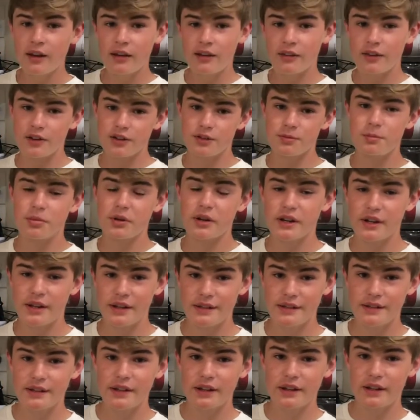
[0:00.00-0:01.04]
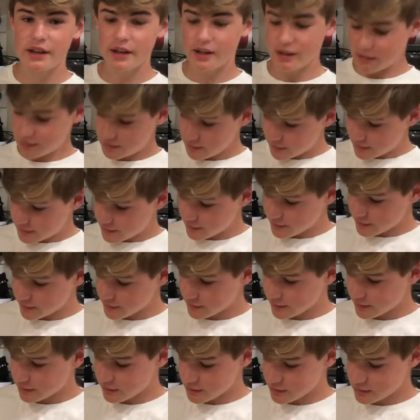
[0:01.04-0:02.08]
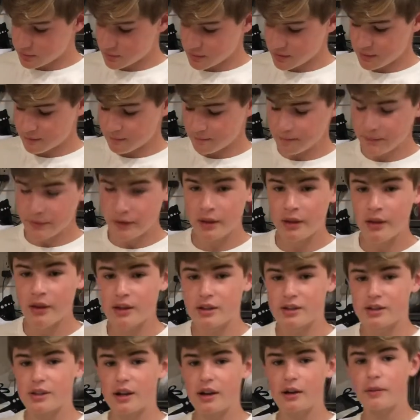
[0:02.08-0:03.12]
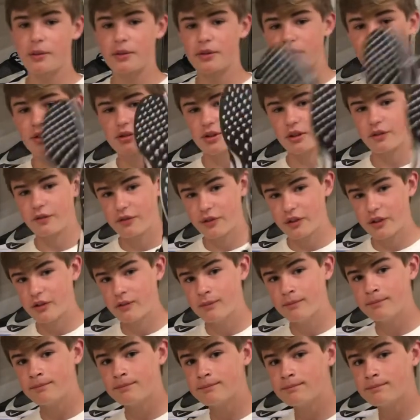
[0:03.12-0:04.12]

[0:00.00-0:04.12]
they're pretty easy to get, and I think they look sweet. So now I'm going to throw these on feet.